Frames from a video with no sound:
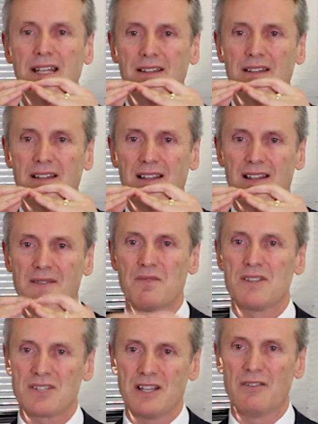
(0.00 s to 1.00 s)
billion.
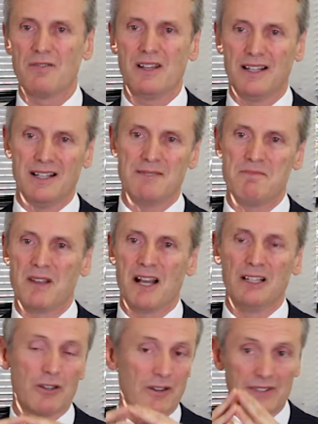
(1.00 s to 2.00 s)
So
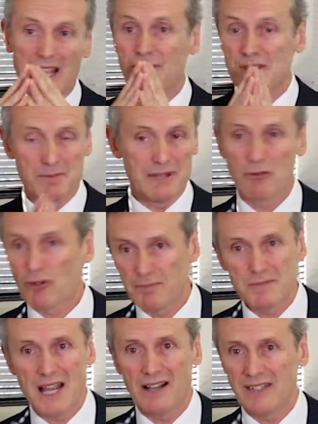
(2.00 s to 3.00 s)
a lot of companies have been
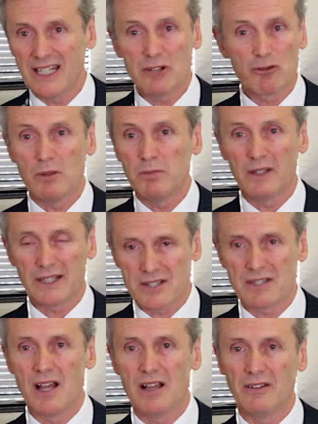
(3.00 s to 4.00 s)
dropped out, and you get dropped like
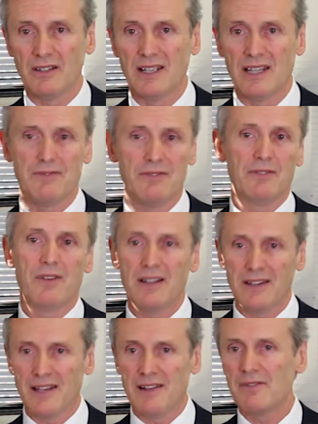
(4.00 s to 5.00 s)
a stone. And
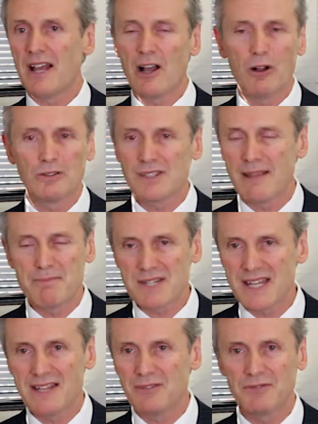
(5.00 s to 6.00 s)
if they hold
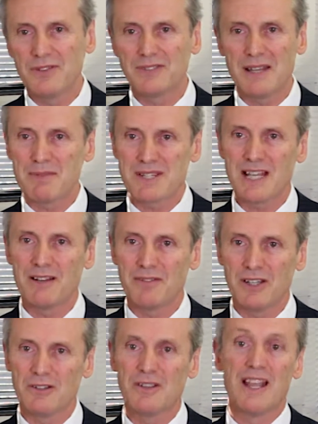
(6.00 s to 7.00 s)
10% or 15%
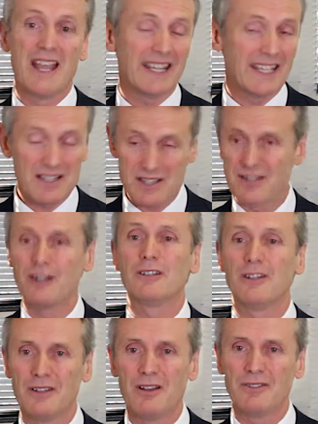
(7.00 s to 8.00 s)
of you, it gets
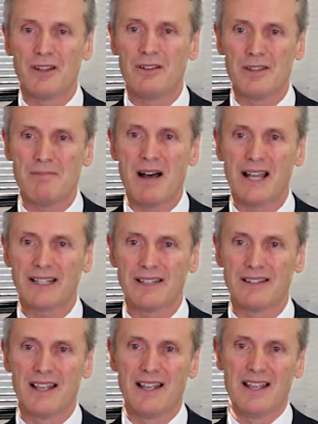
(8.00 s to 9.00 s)
sold on the
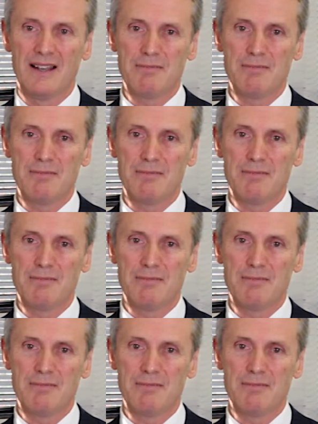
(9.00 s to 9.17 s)
market.